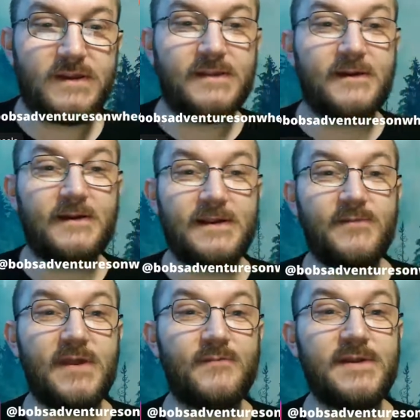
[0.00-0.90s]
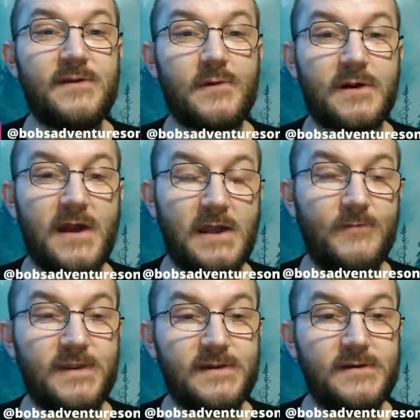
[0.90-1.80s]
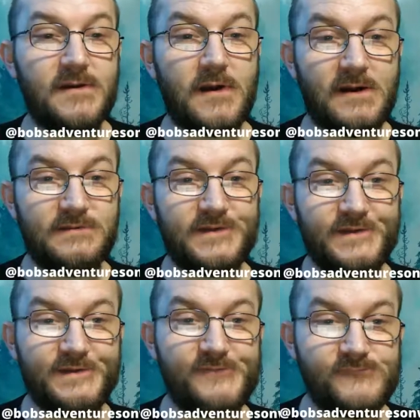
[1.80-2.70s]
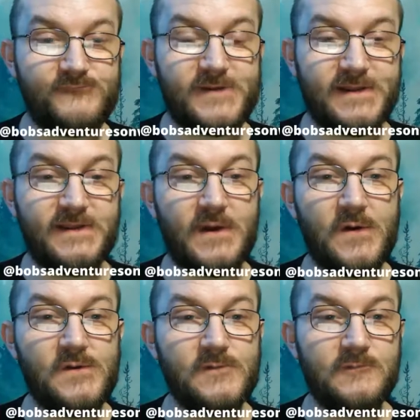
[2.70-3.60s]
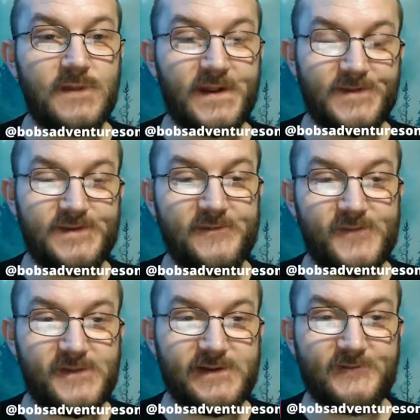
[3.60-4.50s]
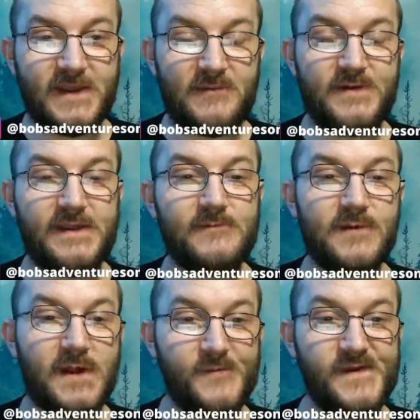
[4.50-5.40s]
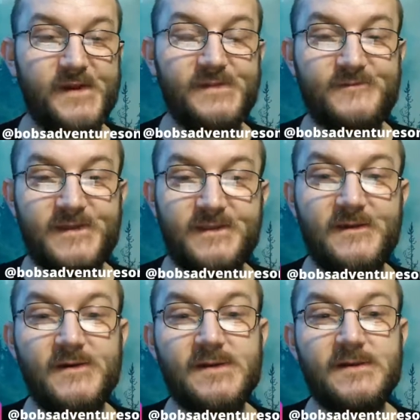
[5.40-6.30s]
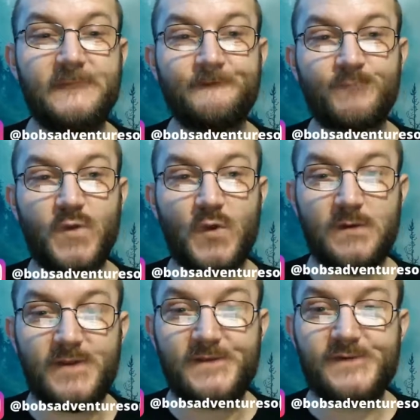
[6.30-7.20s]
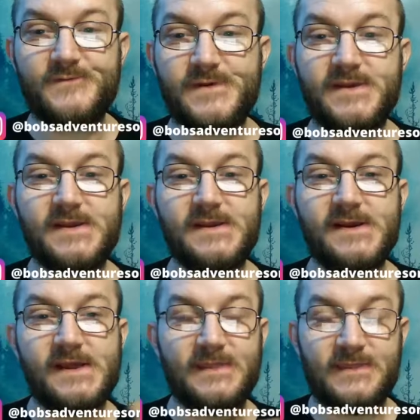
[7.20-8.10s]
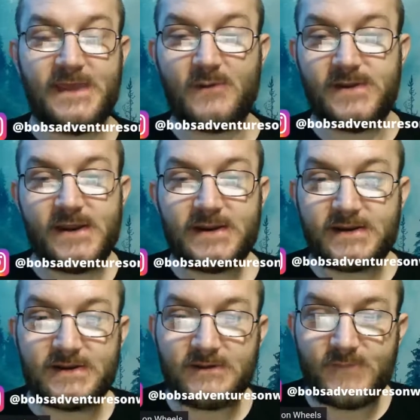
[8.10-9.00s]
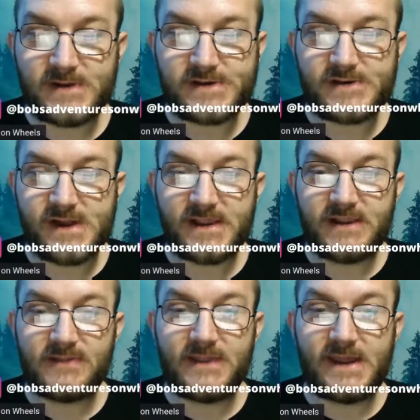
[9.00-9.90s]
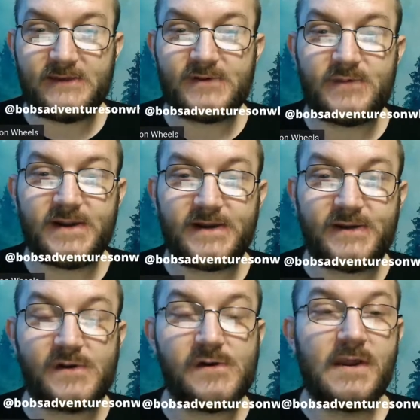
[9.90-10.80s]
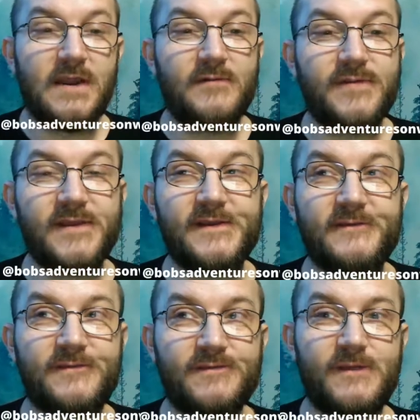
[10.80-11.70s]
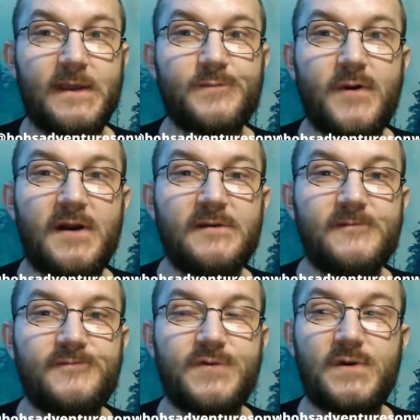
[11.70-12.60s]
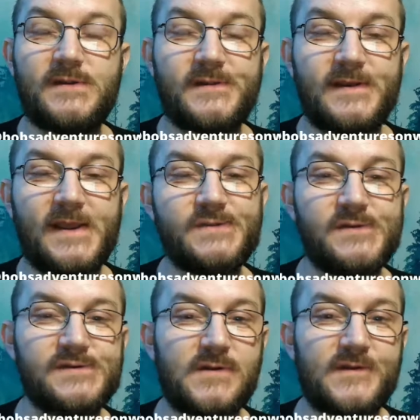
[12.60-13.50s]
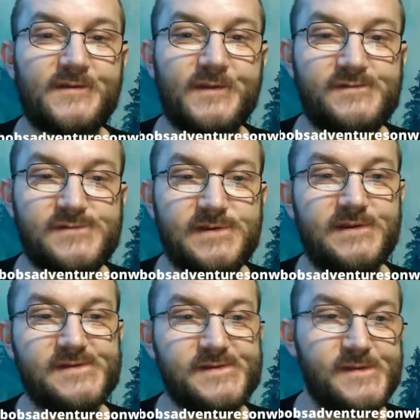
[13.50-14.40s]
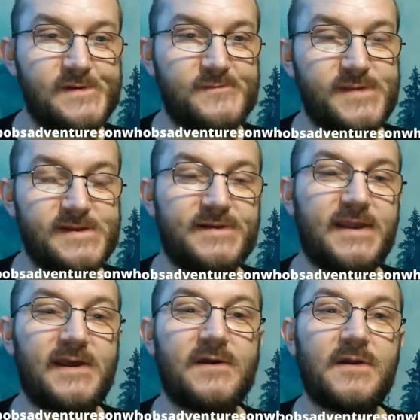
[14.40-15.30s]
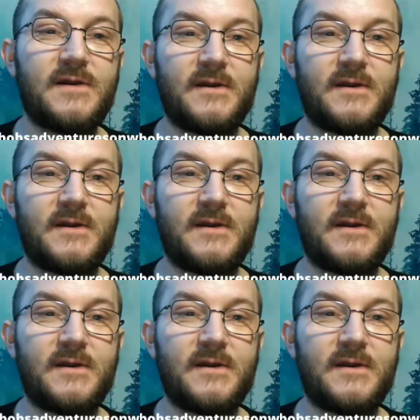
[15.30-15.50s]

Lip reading: either email me or comment on this video, like stuff that you have coming up, comment on the video or message me, and then that way I can make sure I let everybody know, because that's part of doing the announcement show. As the community is so big now,